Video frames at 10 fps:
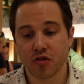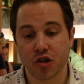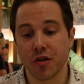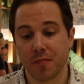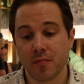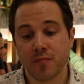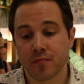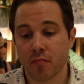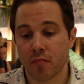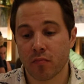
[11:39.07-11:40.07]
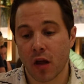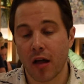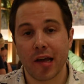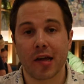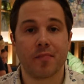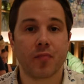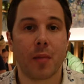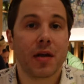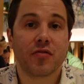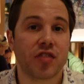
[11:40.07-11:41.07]
good. I like it.
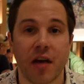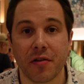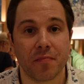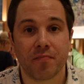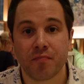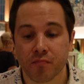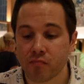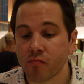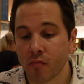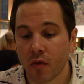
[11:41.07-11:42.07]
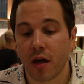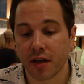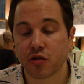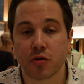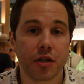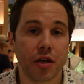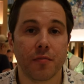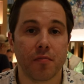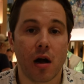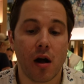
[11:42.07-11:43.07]
make it a 7. I think it's really good.
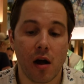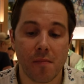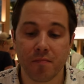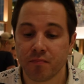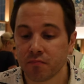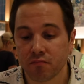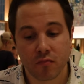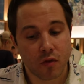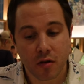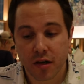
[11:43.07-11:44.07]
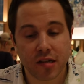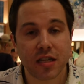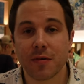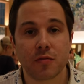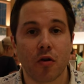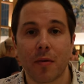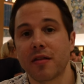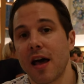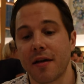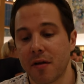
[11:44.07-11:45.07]
Um, can't say much more about
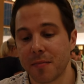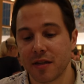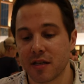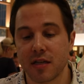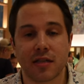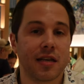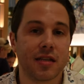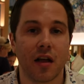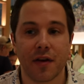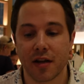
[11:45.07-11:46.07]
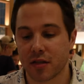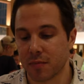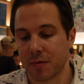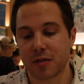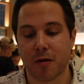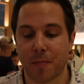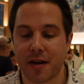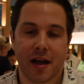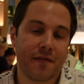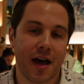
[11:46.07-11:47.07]
that. I mean, today's Taste All Day is some of the best
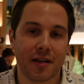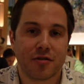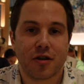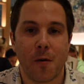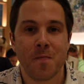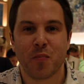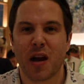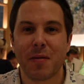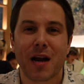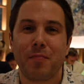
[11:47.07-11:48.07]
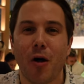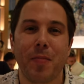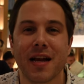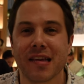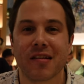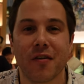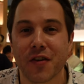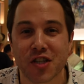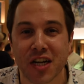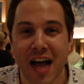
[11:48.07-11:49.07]
polpetti I've had. So, but I'm not a polpetti
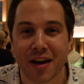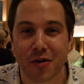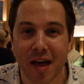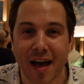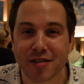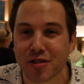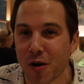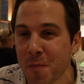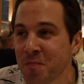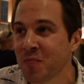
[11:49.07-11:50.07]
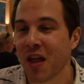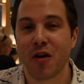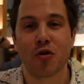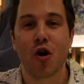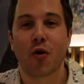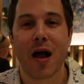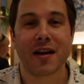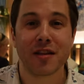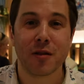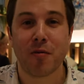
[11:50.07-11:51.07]
aficionado, guys. So I don't go around
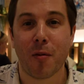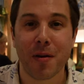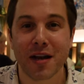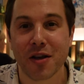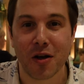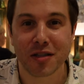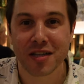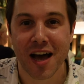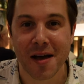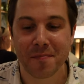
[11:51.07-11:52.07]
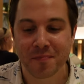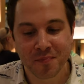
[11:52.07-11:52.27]
eating polpetti all the time.